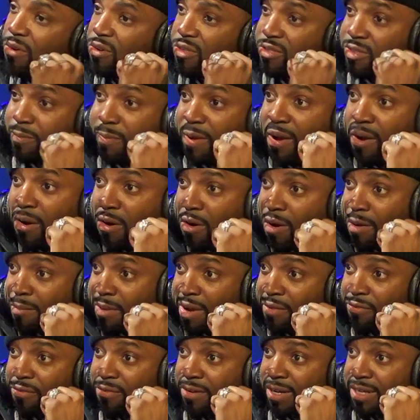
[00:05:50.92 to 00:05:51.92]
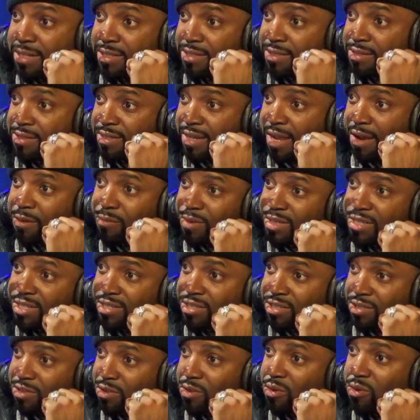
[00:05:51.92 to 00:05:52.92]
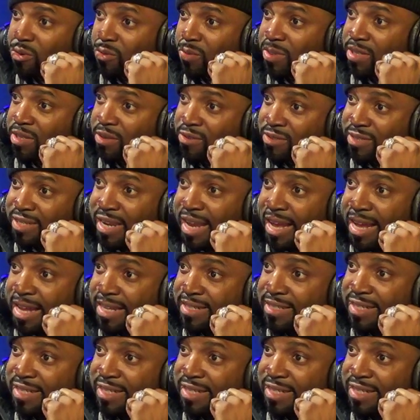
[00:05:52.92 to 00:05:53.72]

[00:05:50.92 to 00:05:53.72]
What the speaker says: is about all my friends. I went to school with those guys.